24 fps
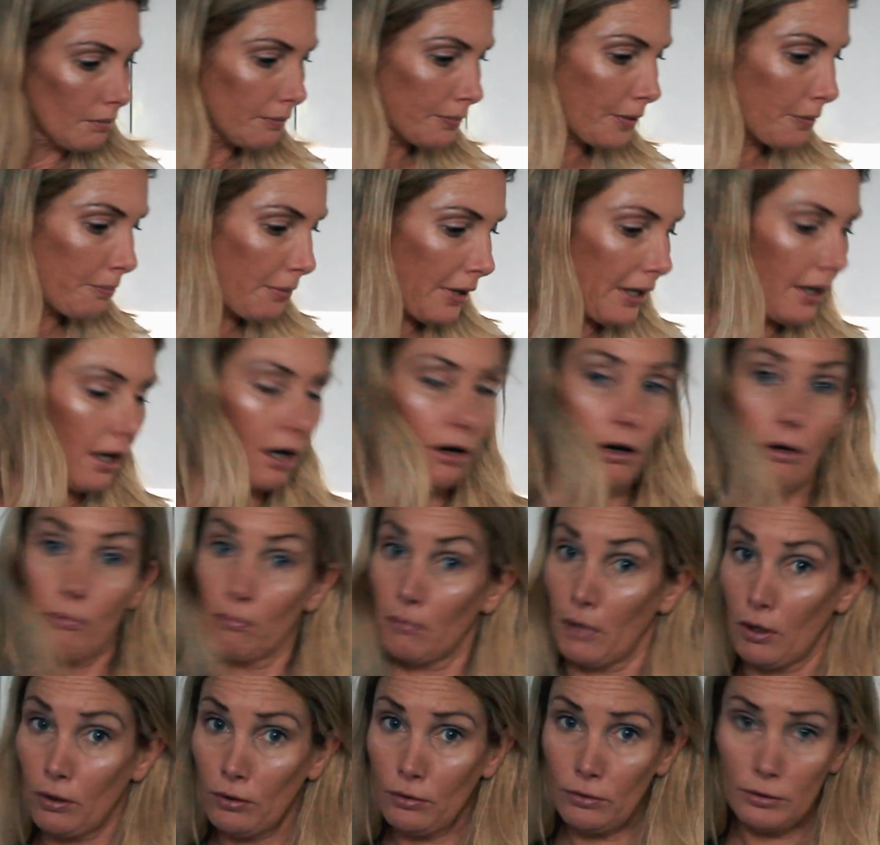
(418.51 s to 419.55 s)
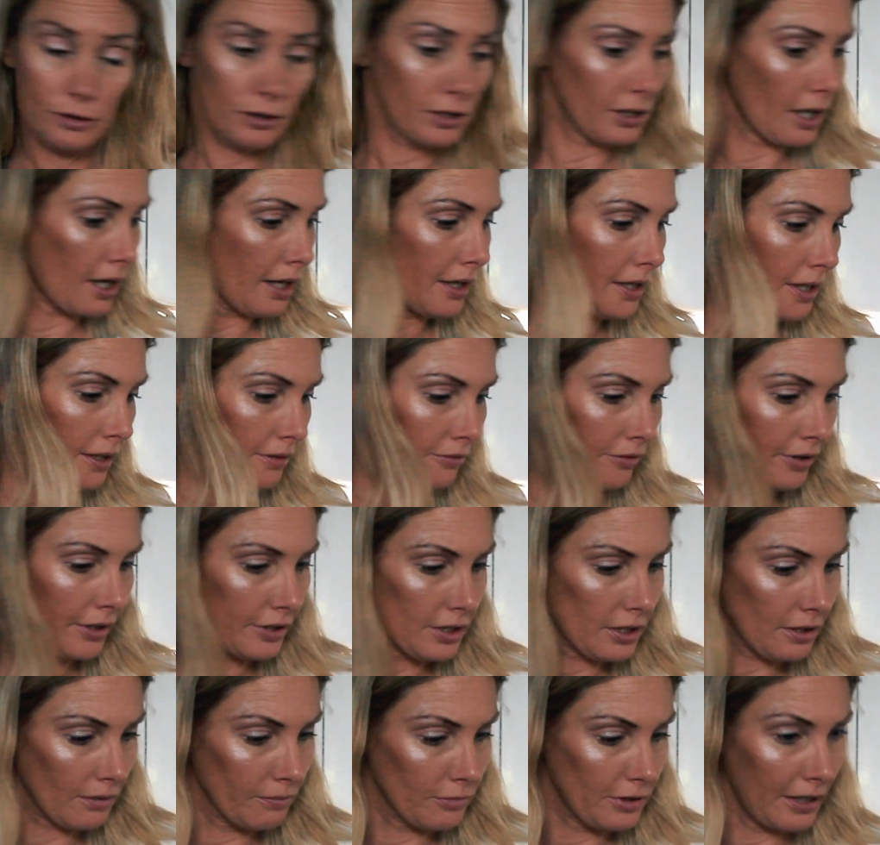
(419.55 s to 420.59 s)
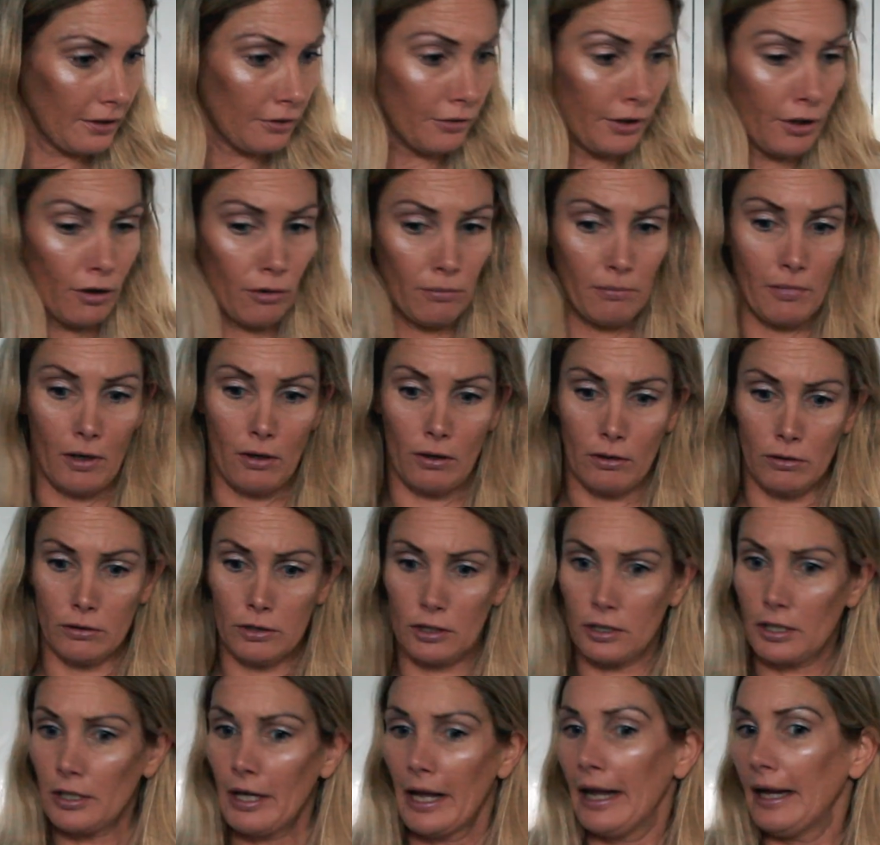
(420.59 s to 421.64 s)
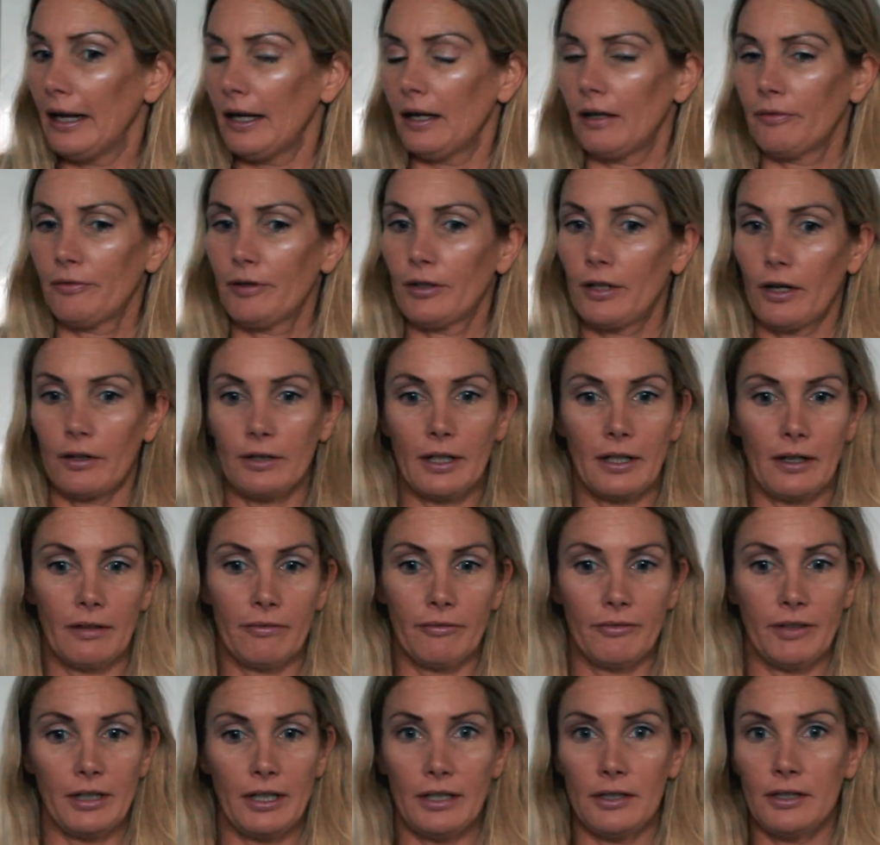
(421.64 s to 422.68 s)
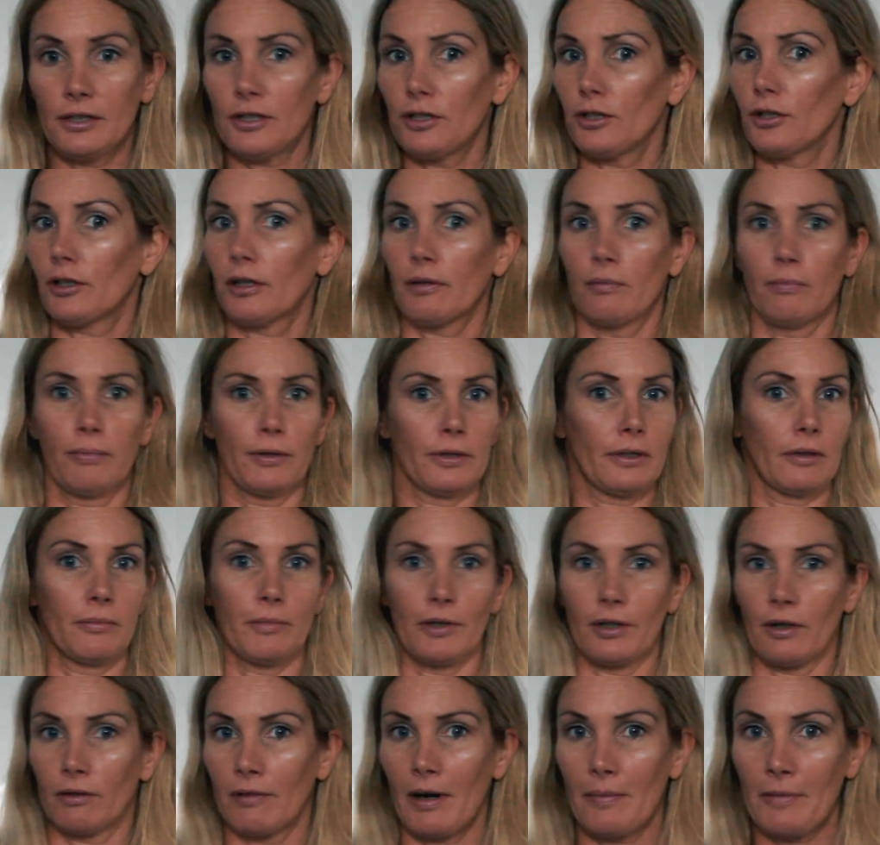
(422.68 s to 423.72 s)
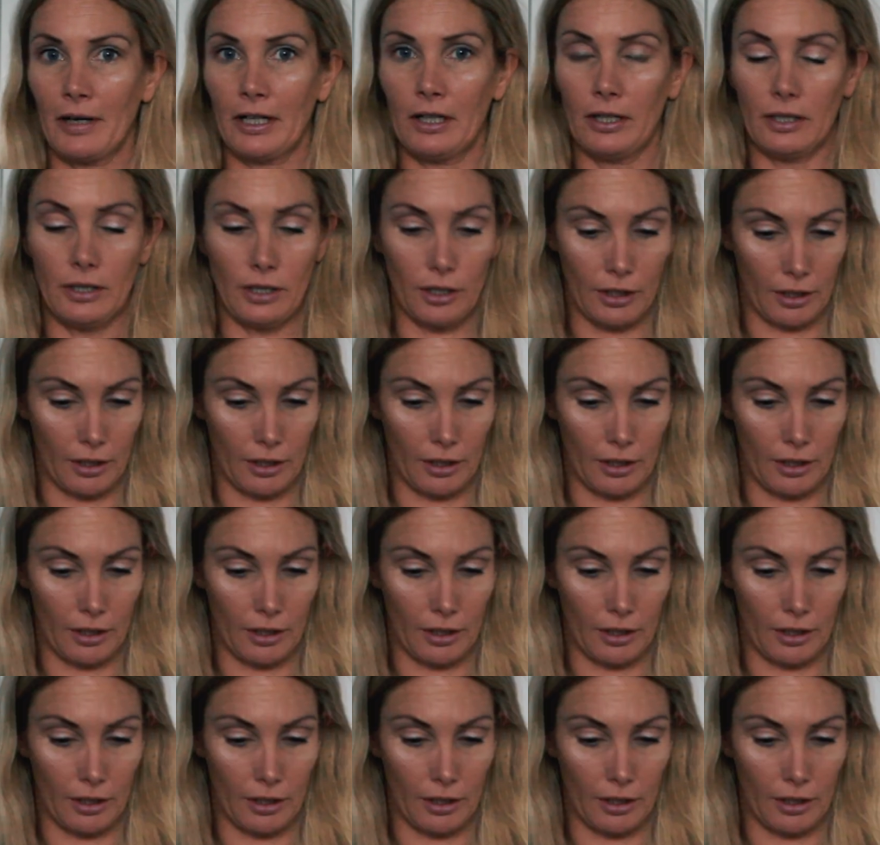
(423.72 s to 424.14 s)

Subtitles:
prepare our molds. I have here some Gario molds. If you don't have these, you can put them in a ramekin.